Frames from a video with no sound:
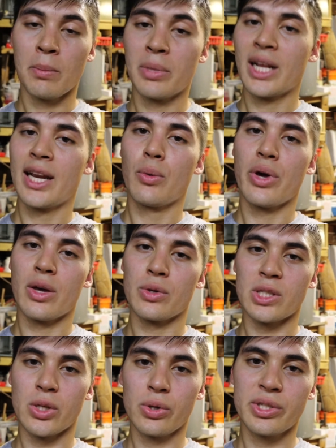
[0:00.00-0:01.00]
But anyway, there
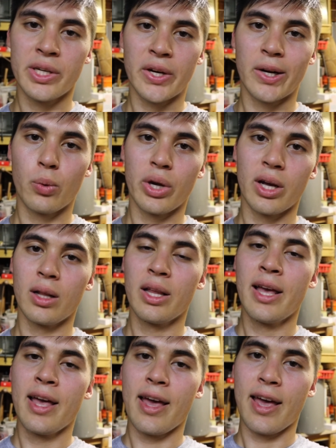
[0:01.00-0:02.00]
was no steering wheel
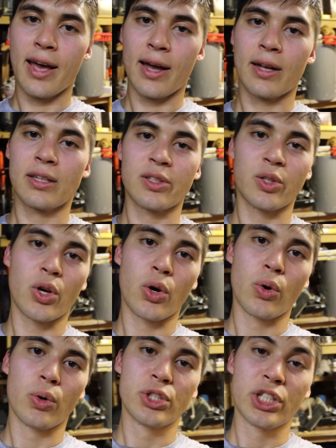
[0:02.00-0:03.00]
and
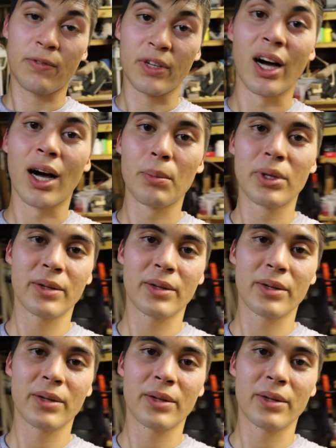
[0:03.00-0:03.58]
no shift knob.